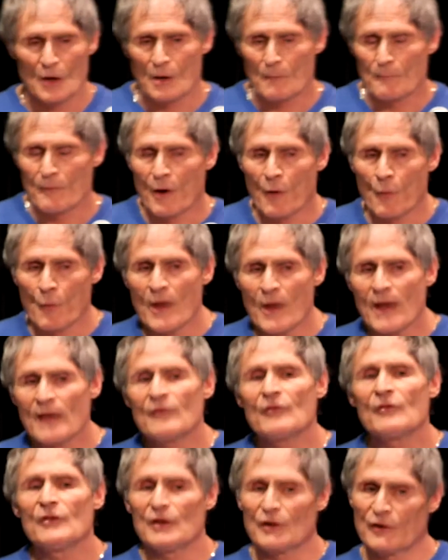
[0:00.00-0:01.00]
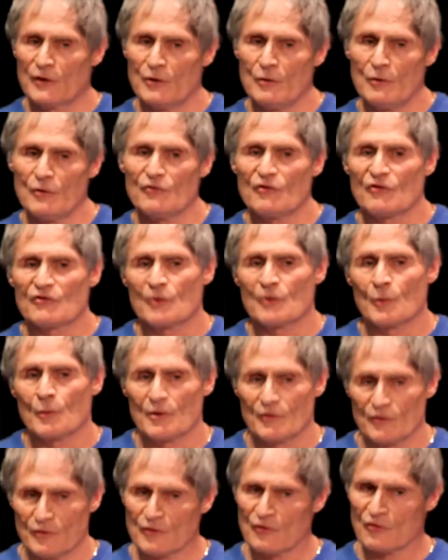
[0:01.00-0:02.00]
But when the accused is going
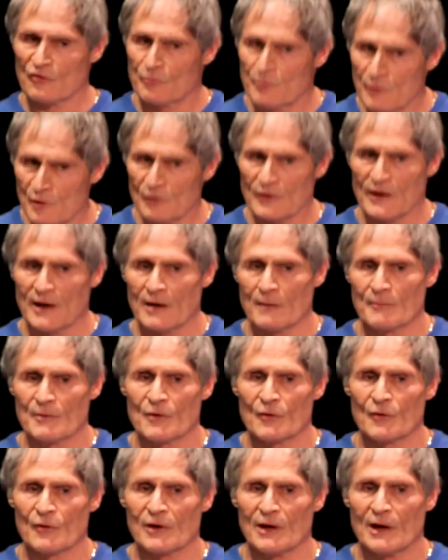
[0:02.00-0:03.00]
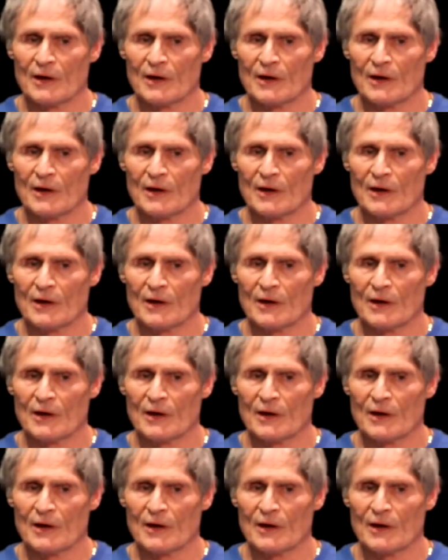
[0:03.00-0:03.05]
to dispute liability